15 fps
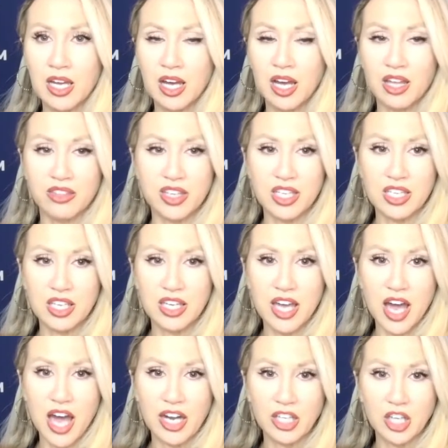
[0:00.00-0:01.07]
I think you
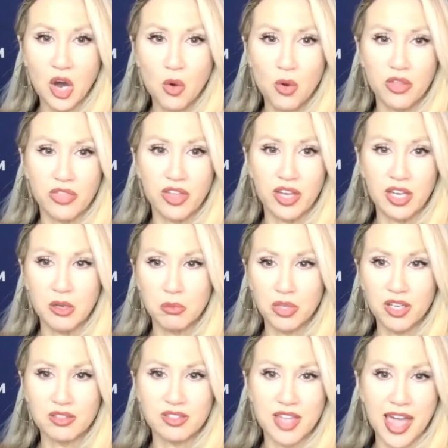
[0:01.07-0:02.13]
got to go with it. And
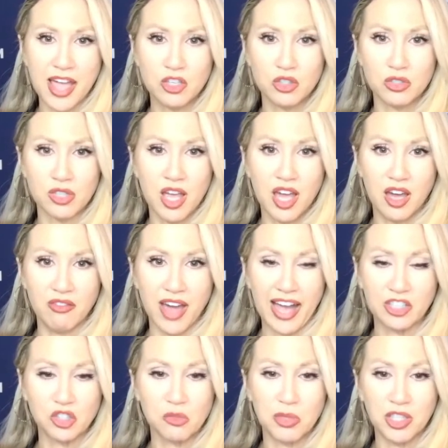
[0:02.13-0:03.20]
plus, the Angels have
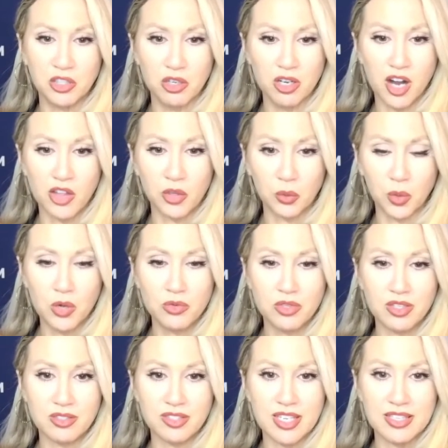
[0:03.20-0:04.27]
actually been good on the road
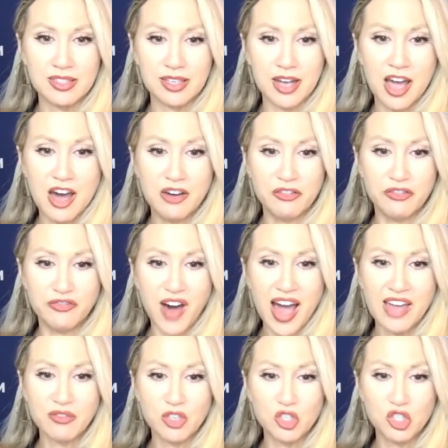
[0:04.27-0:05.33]
this season,
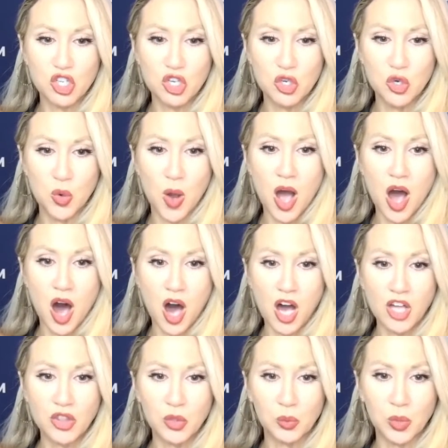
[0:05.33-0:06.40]
five and two
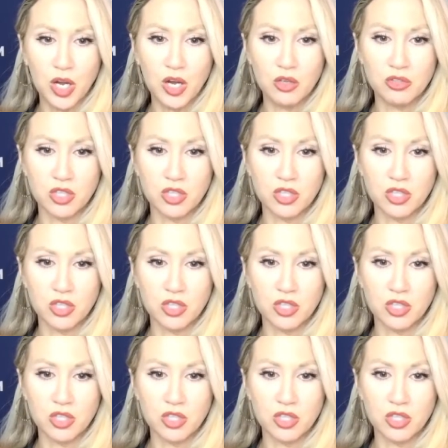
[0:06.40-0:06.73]
on the road.